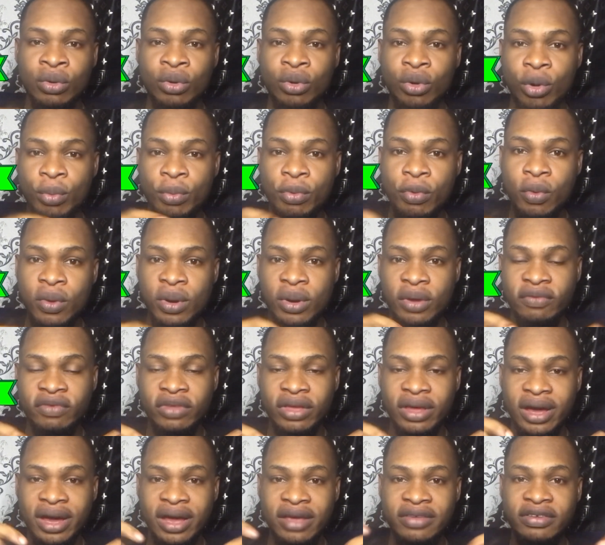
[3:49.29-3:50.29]
open one of
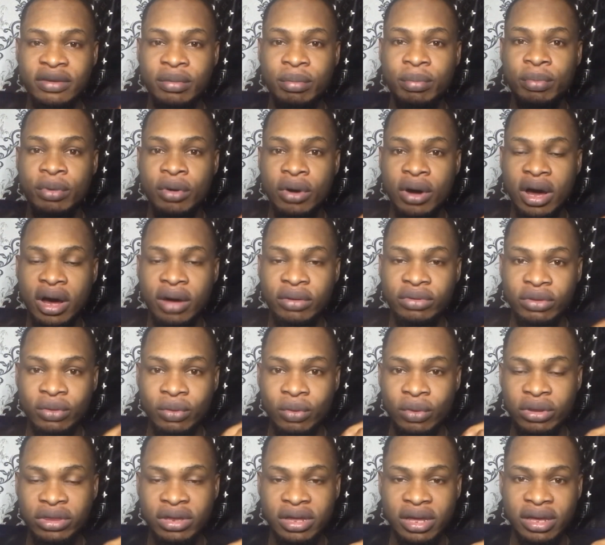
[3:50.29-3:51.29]
the eyes and pour out the
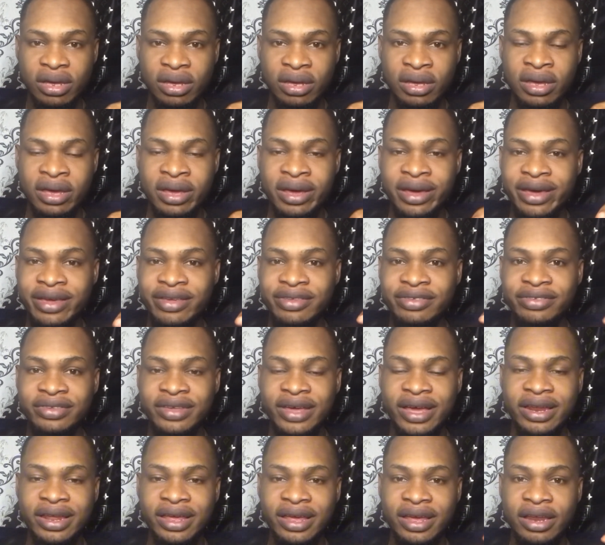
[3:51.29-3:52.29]
water
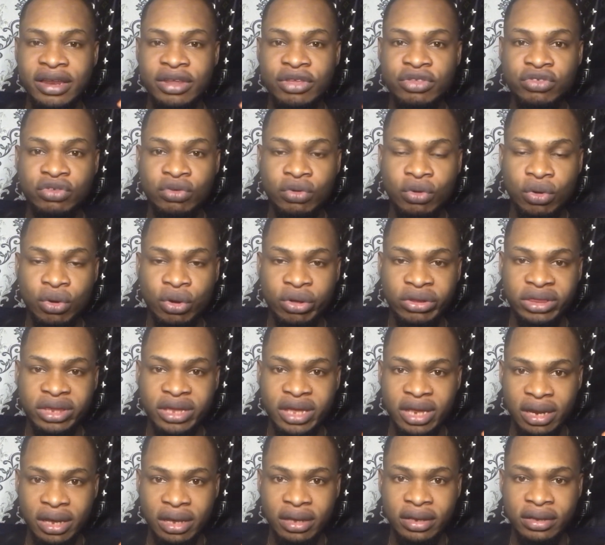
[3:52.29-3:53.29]
inside a little
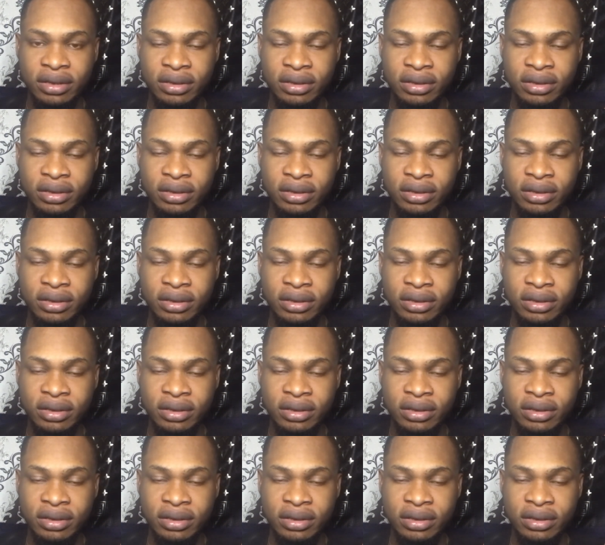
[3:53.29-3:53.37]
container